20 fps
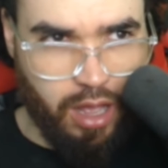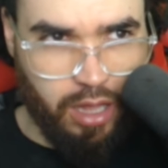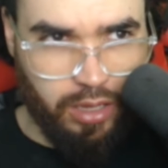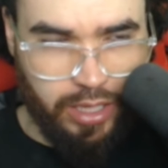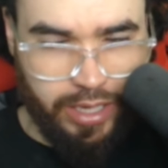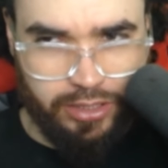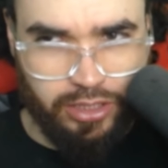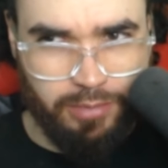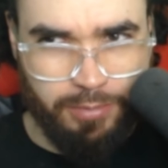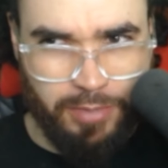
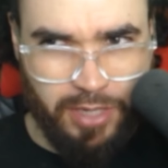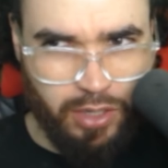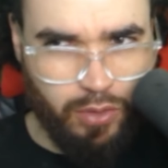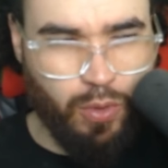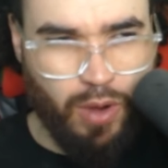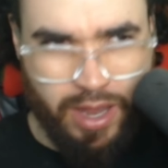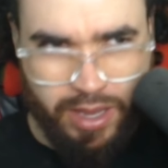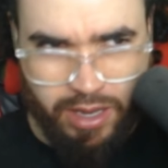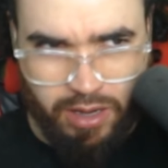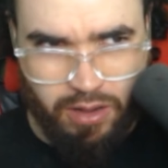like to be
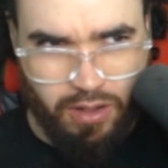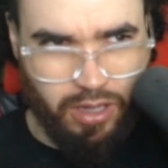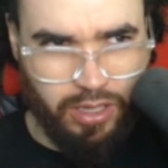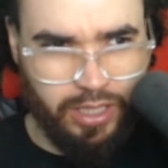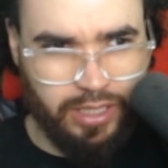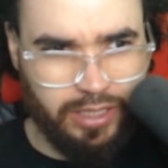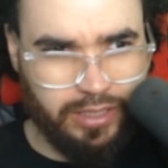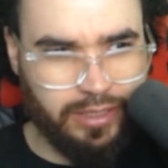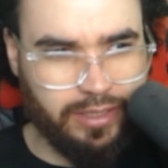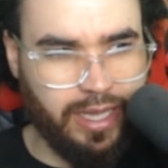quite
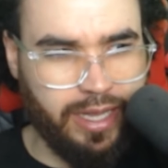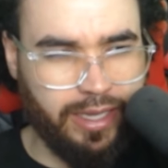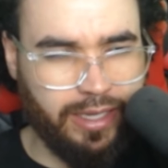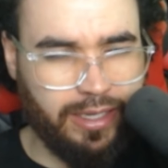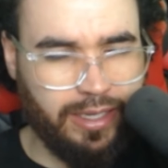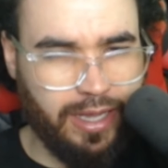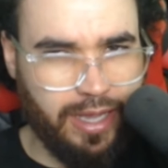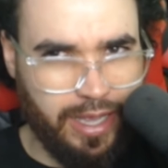honest like